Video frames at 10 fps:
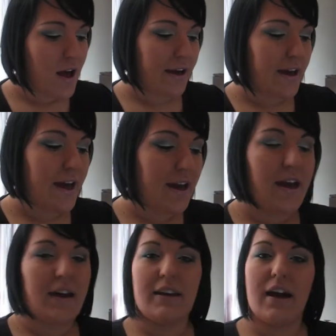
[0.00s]
Okay,
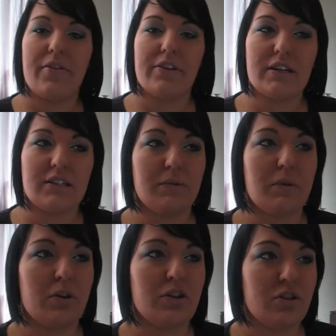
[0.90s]
now the next thing
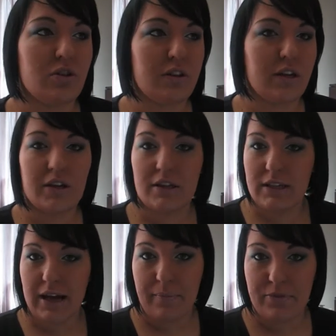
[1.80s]
we want to do then is,